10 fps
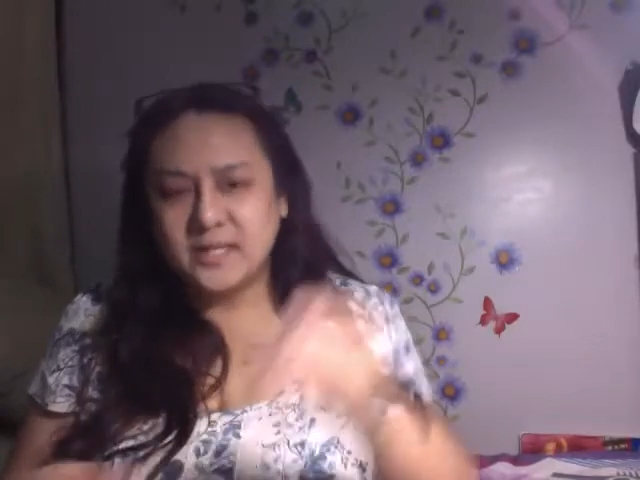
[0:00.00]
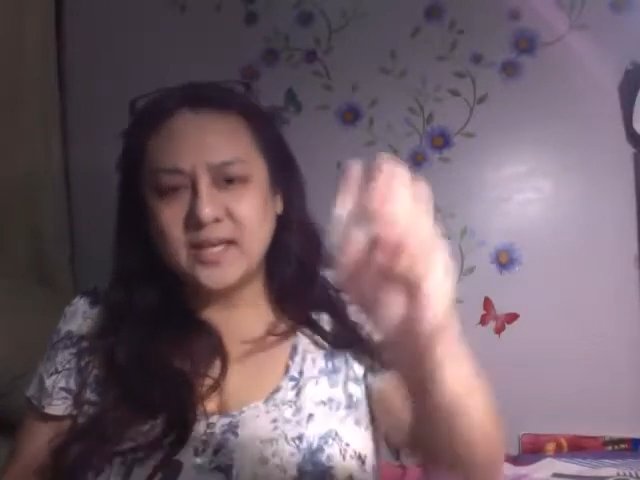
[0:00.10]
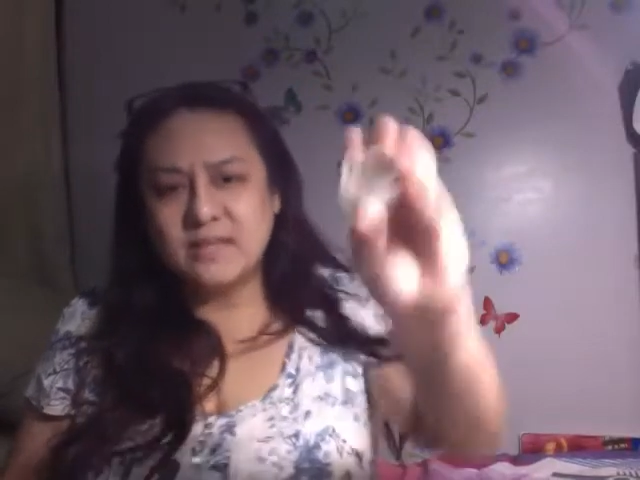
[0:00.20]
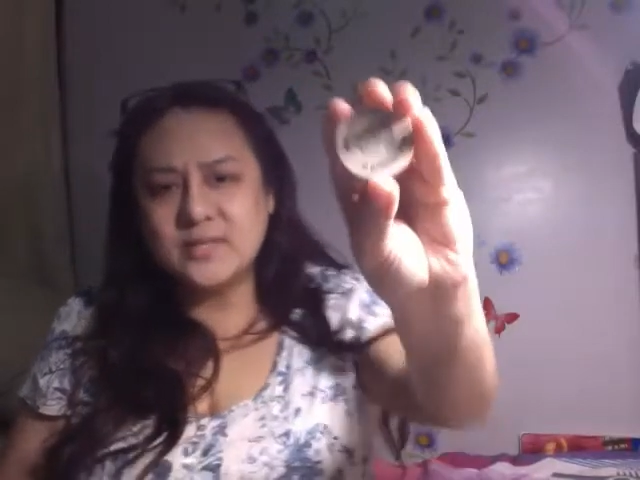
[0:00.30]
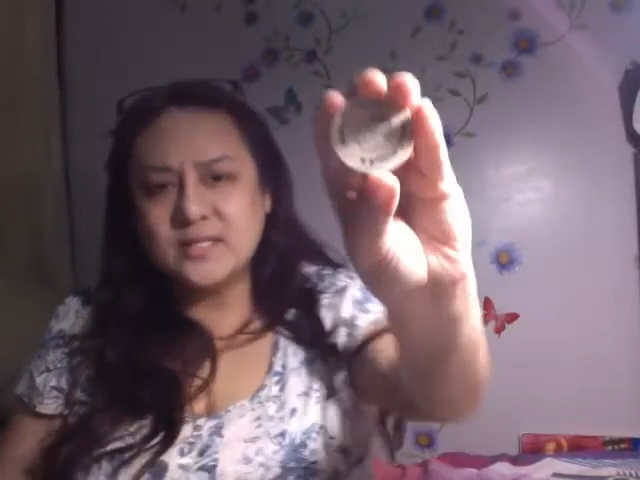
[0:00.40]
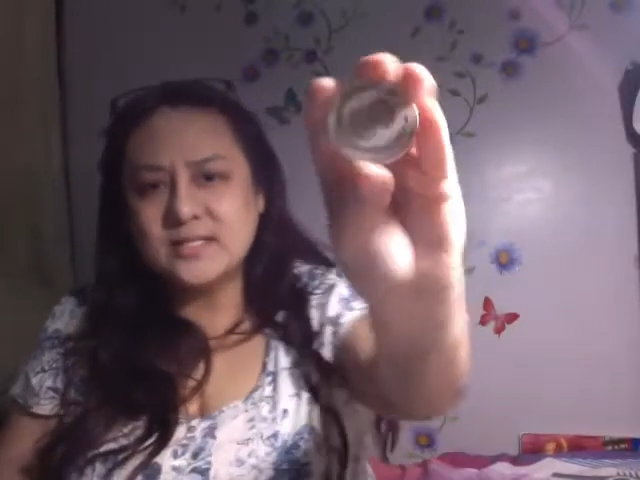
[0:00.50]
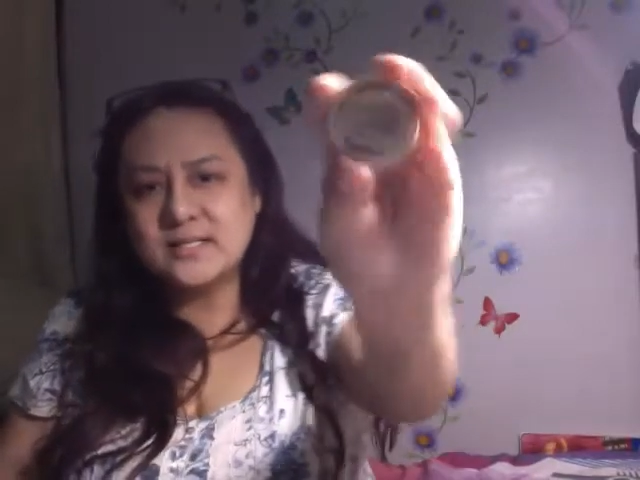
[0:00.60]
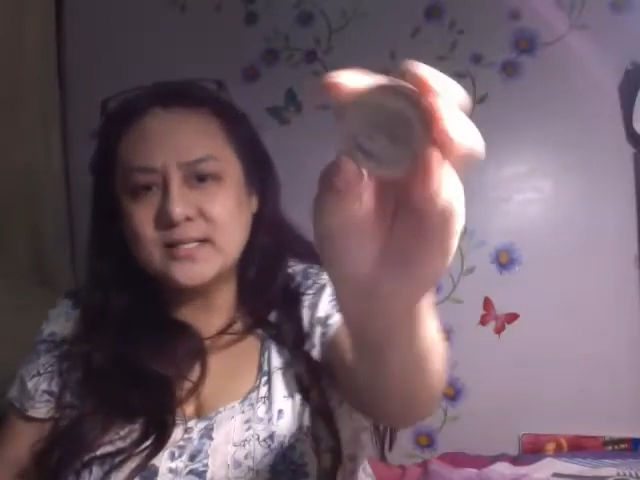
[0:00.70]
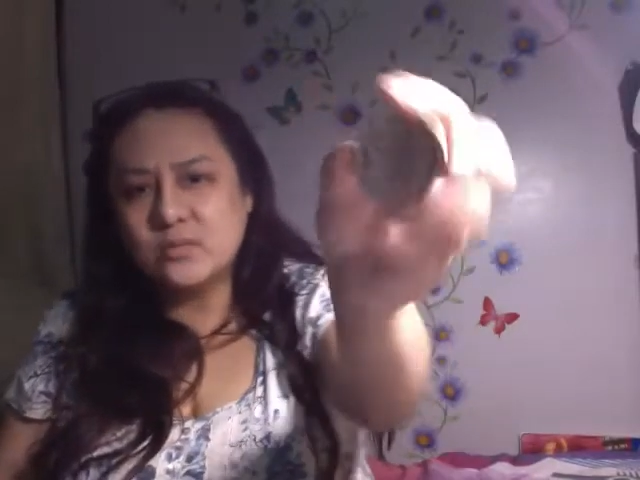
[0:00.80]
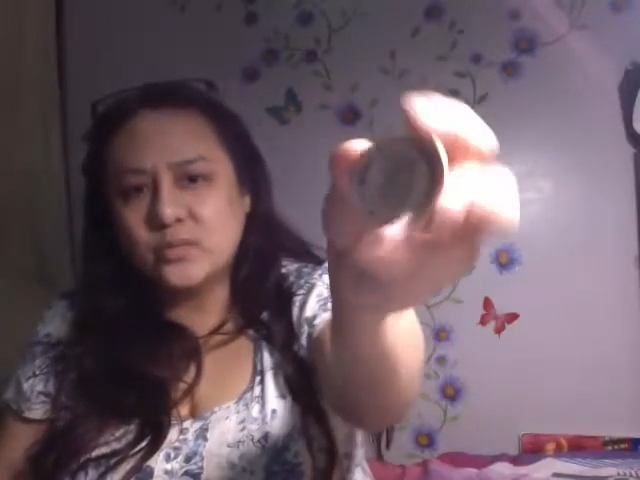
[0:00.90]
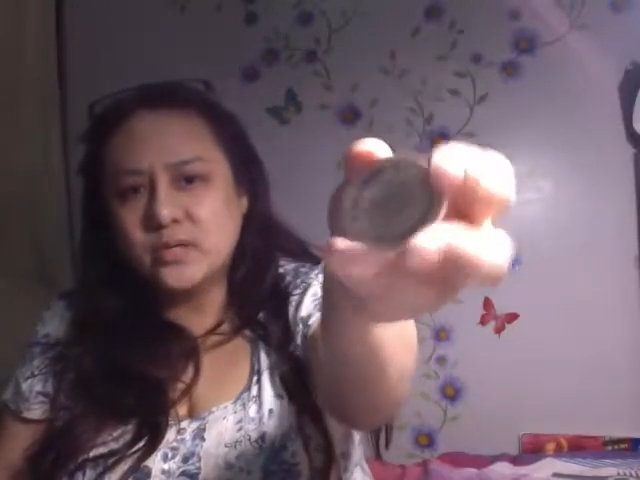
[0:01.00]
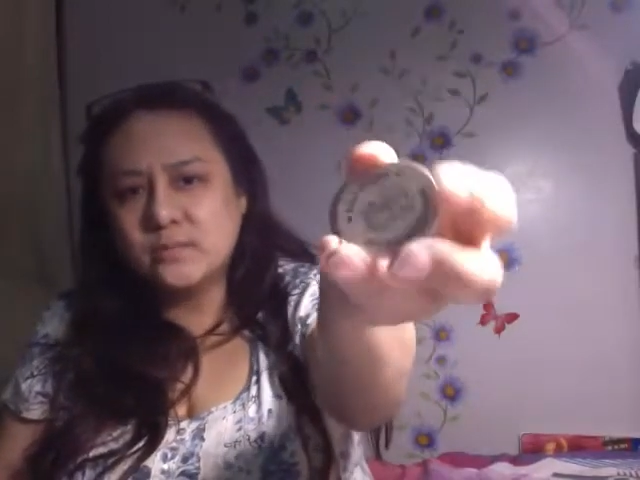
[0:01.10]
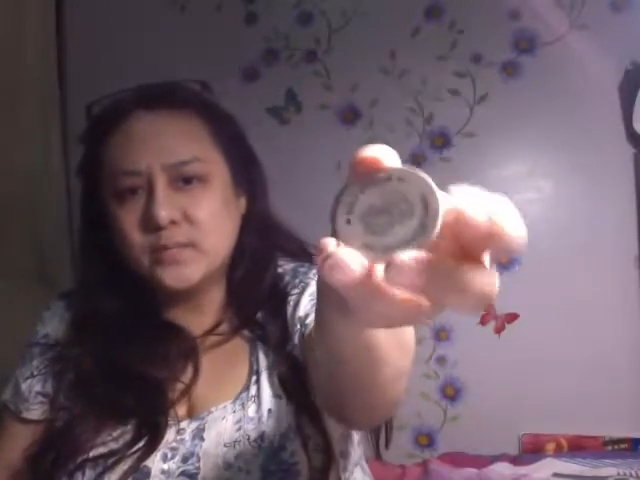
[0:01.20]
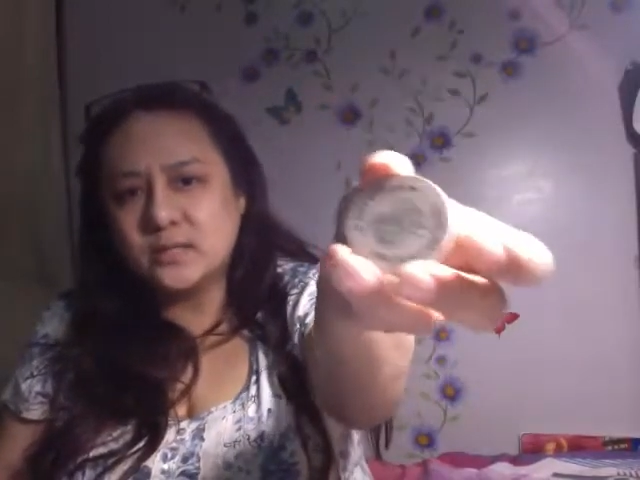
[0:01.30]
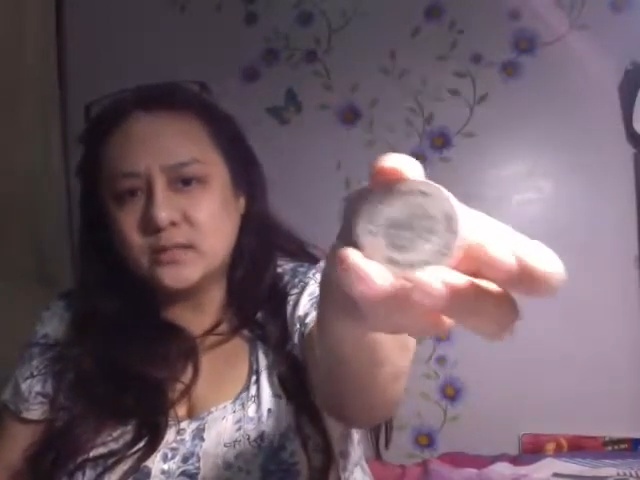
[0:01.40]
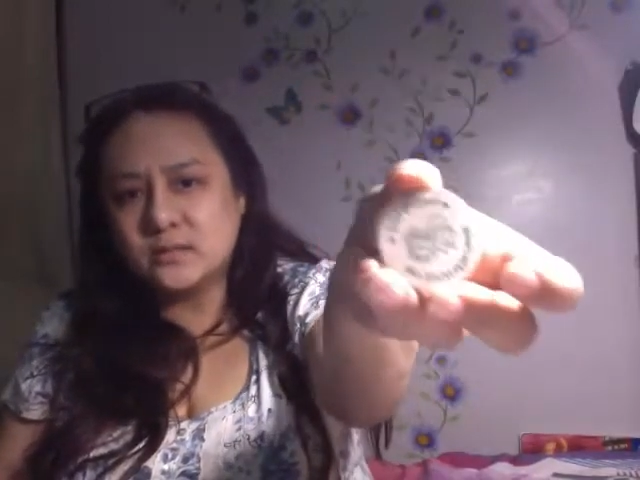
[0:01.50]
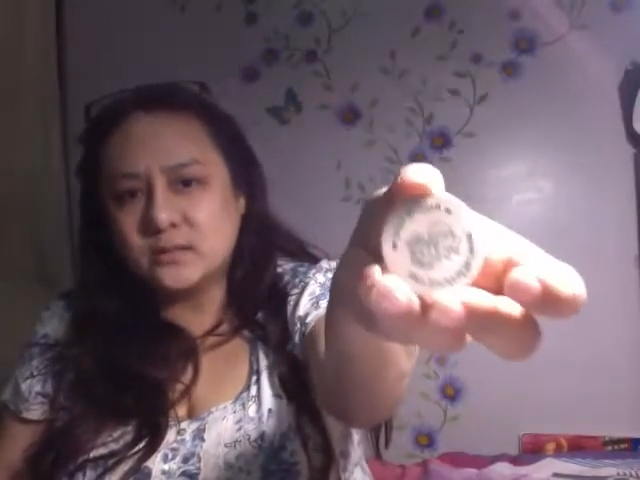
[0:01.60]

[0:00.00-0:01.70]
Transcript: gave me this little wooden button,